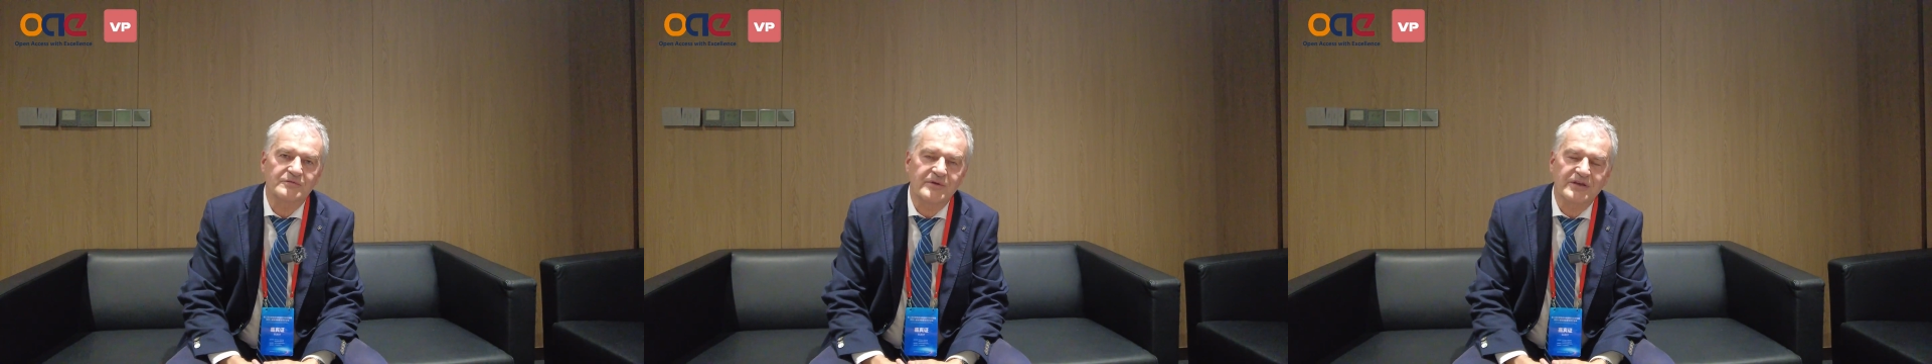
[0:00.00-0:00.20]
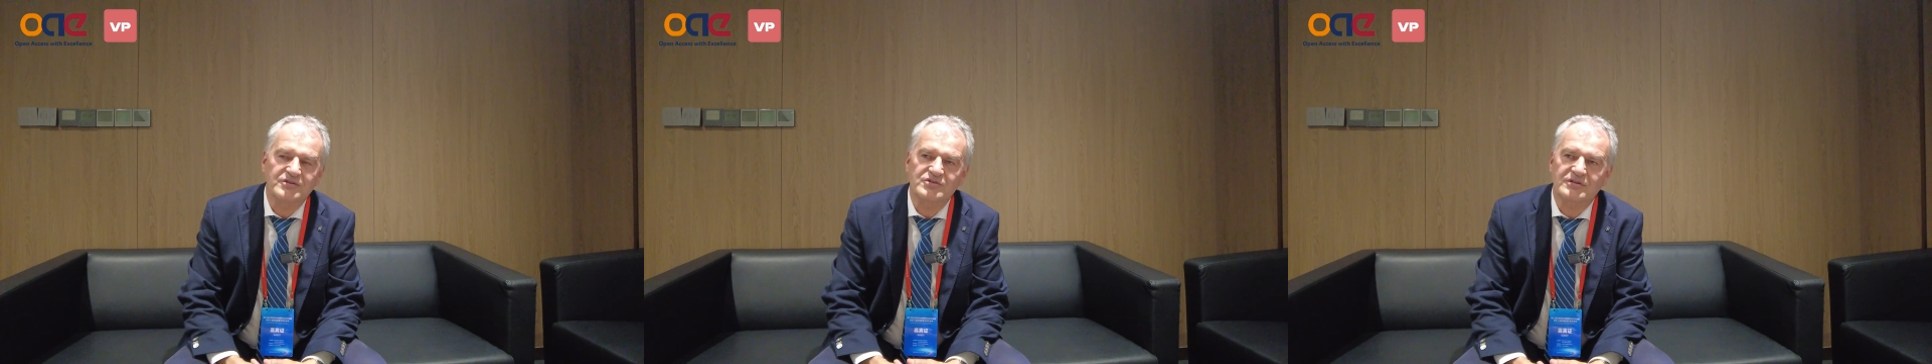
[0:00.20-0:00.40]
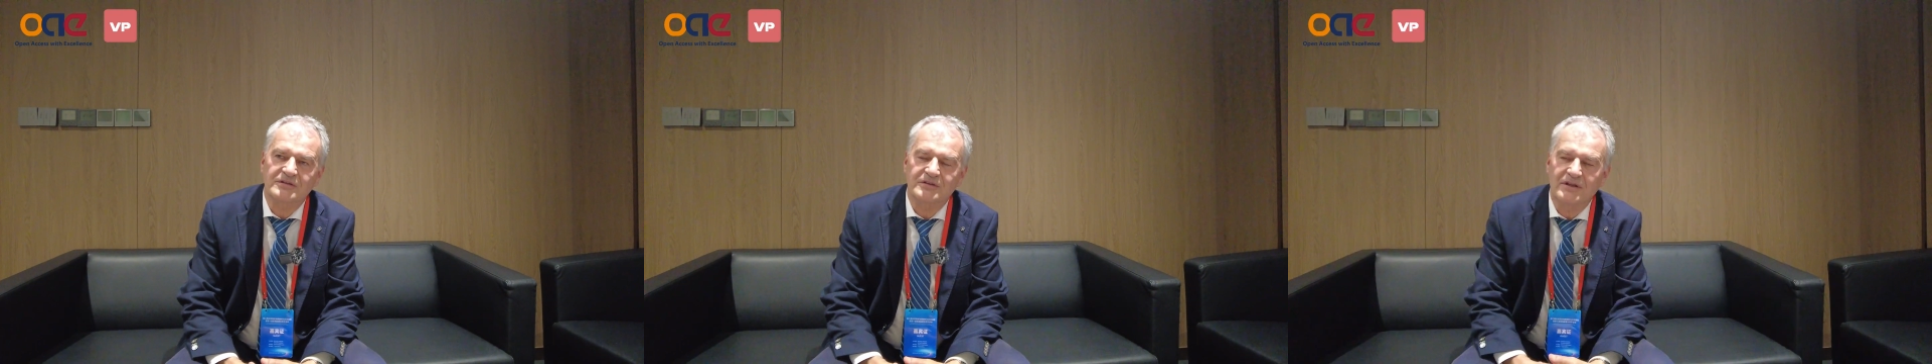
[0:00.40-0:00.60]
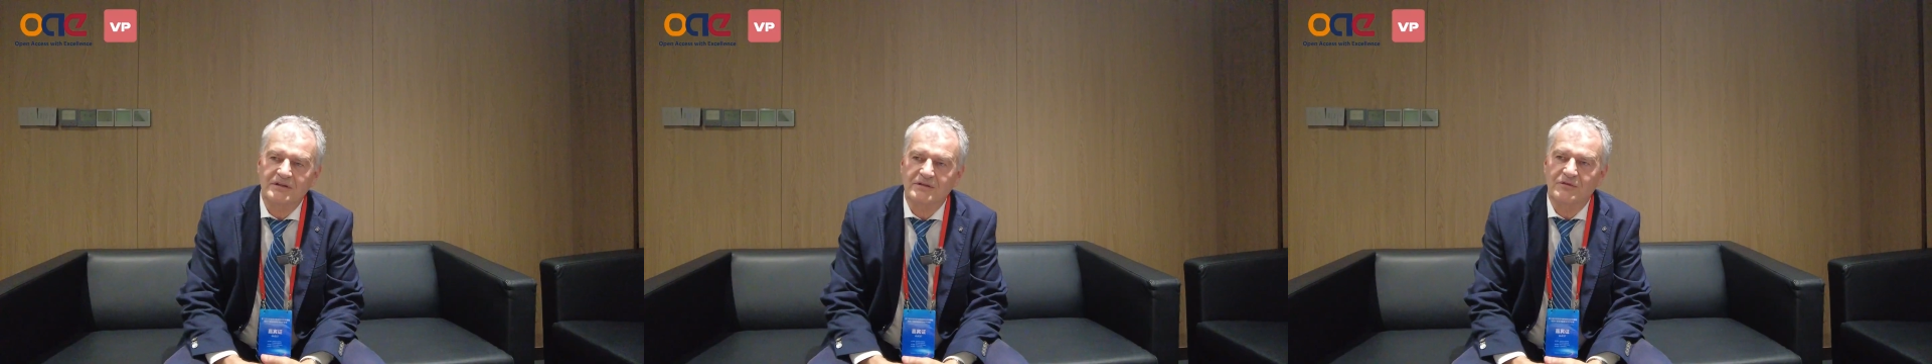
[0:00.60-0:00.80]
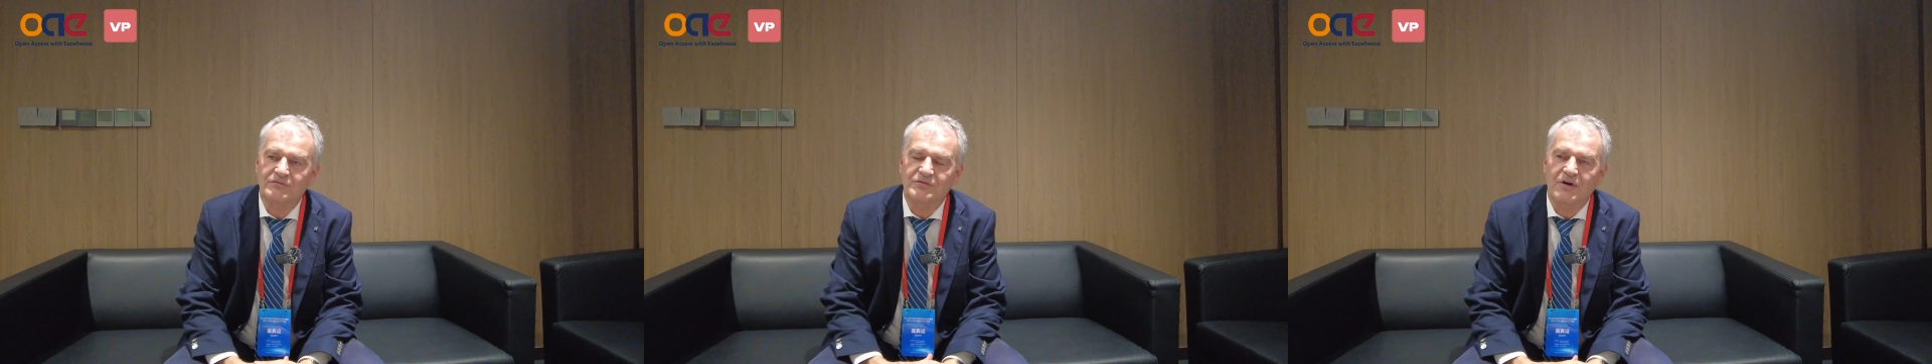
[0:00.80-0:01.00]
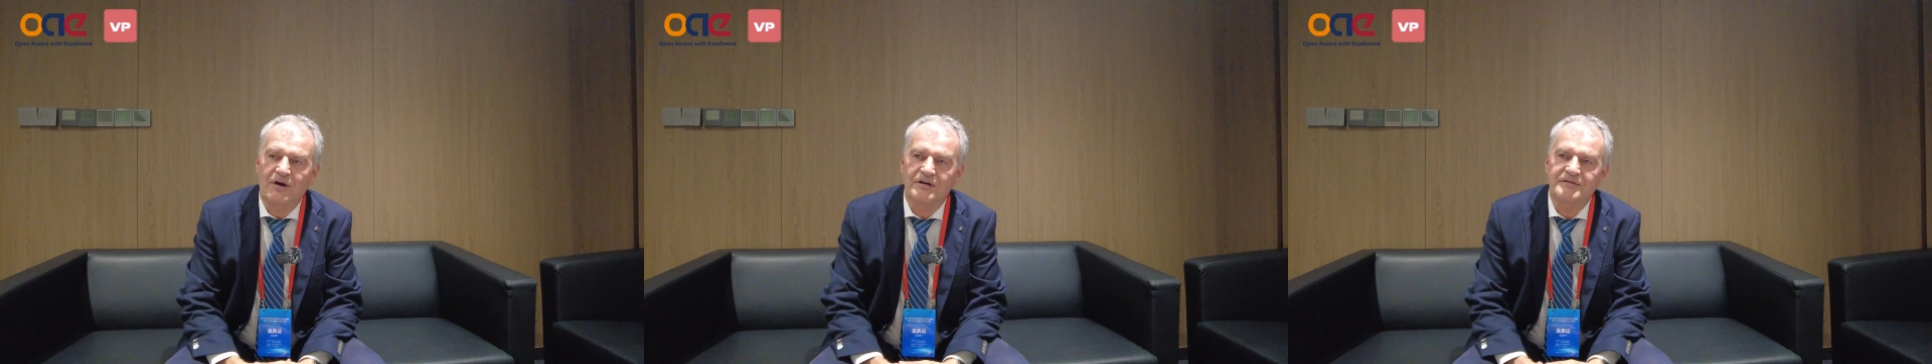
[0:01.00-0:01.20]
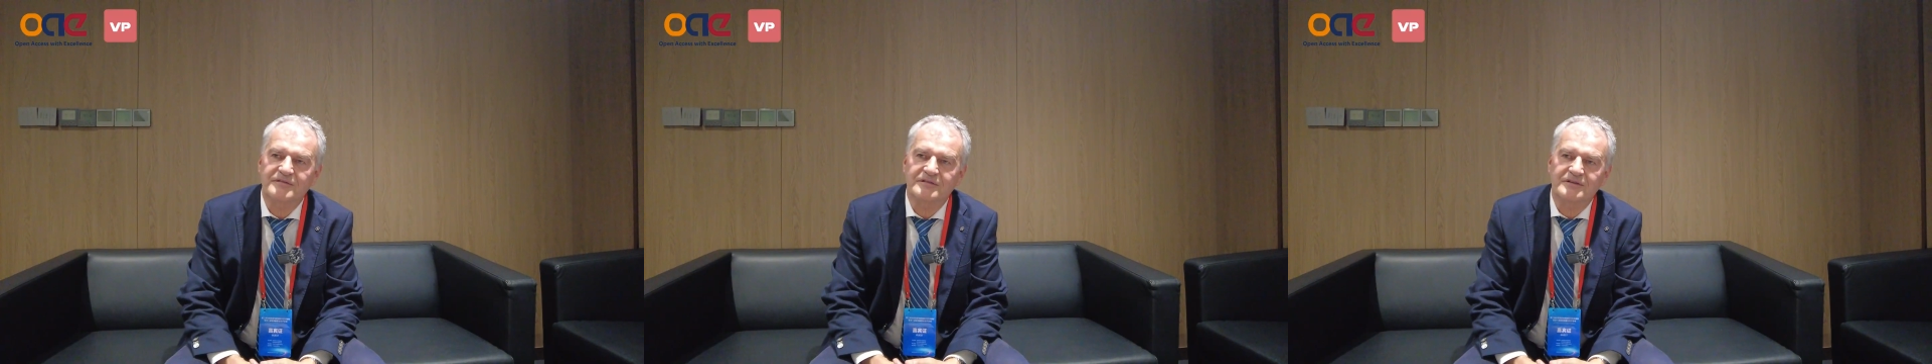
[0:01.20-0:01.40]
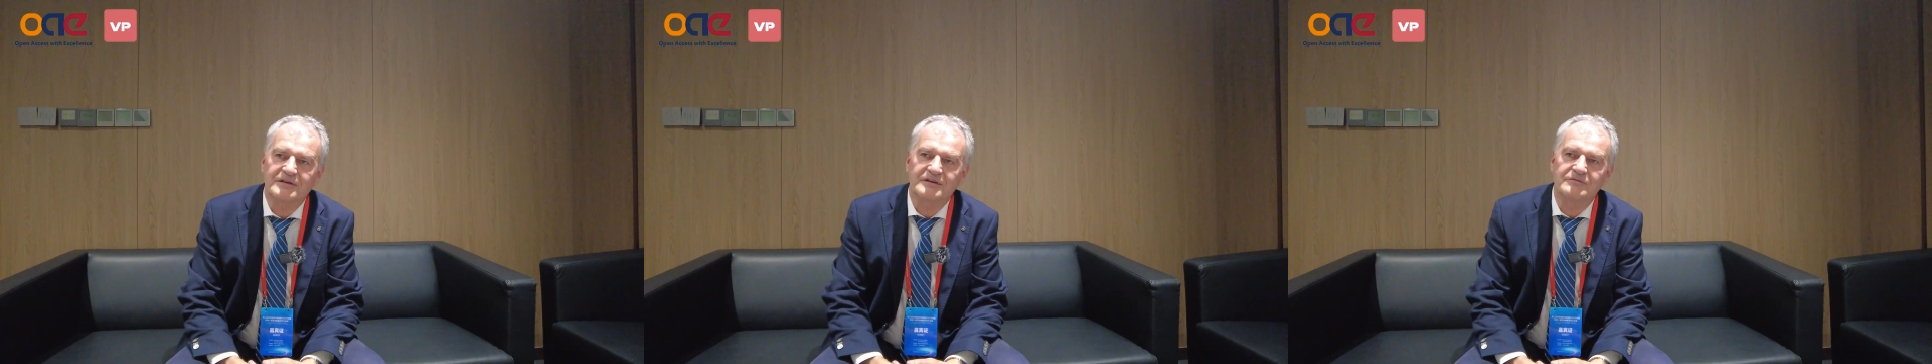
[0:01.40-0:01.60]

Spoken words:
question, and of course,